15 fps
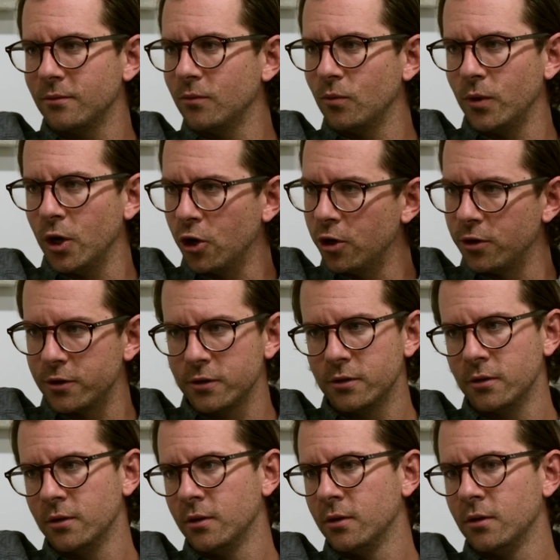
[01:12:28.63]
We hurt.
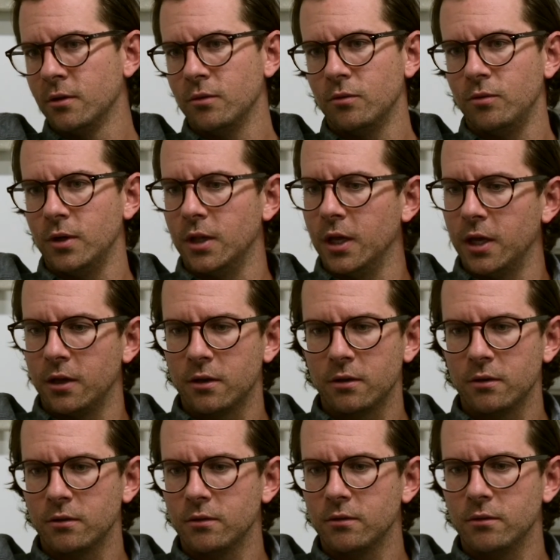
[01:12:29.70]
We
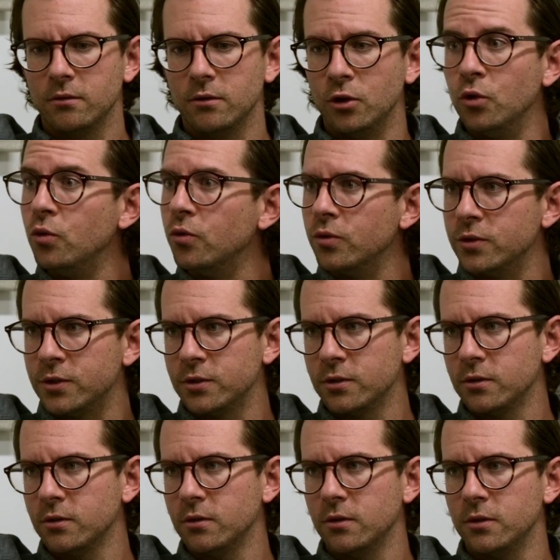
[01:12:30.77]
lose.
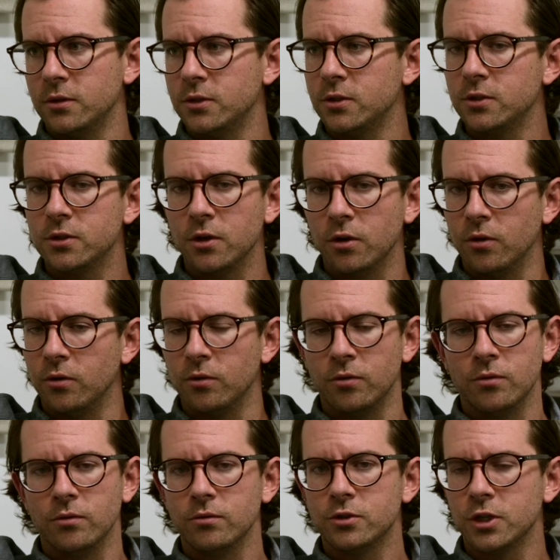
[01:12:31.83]
It's
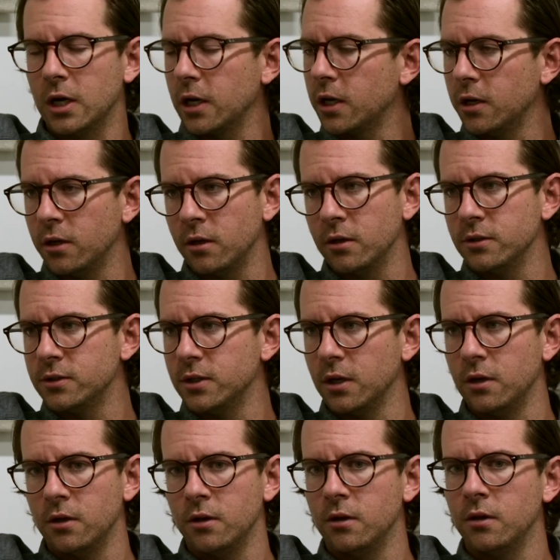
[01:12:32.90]
so shocking and
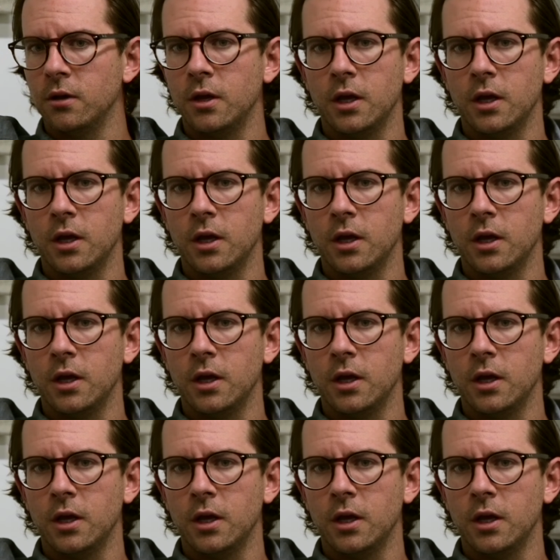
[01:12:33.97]
sudden.